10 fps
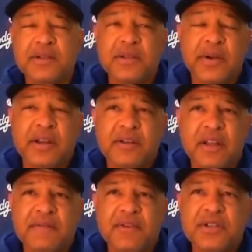So
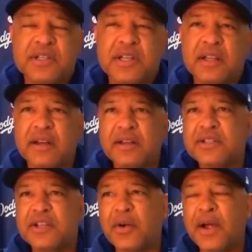in the versatility.
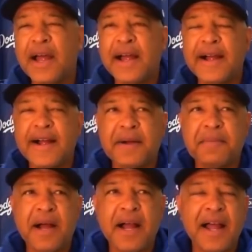So,
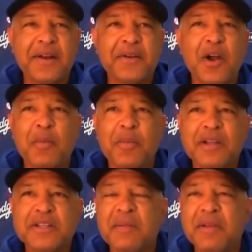I don't know, but
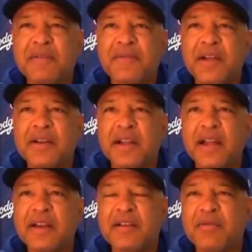it's going to be fun to
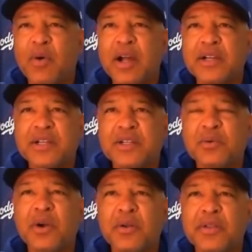kind of watch his
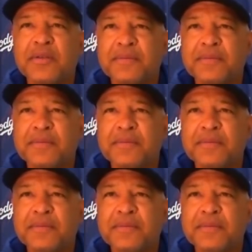growth.